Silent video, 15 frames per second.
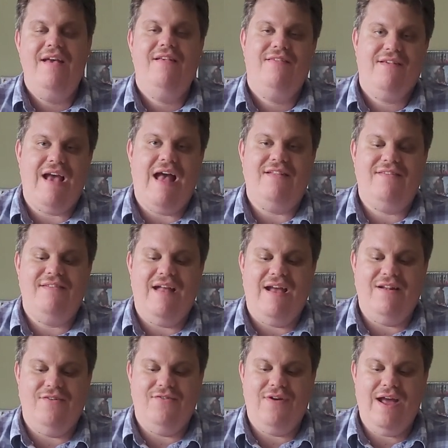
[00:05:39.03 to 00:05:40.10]
Scott
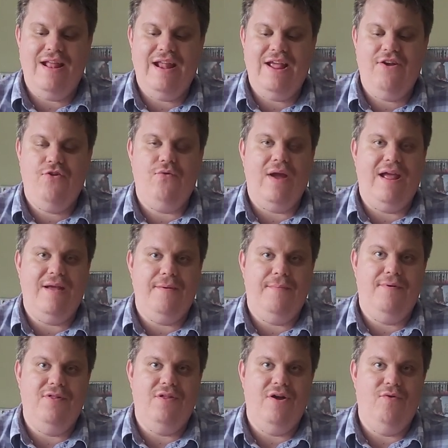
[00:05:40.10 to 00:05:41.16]
Snyder writing, Greg
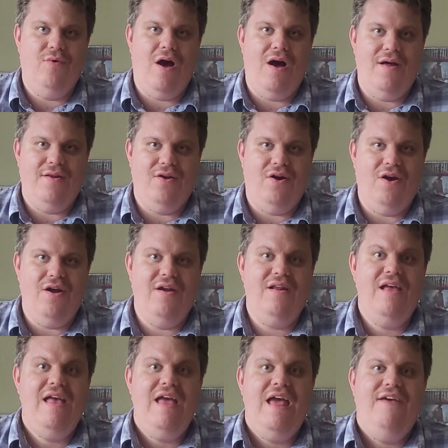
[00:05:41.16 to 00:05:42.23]
Capullo on art.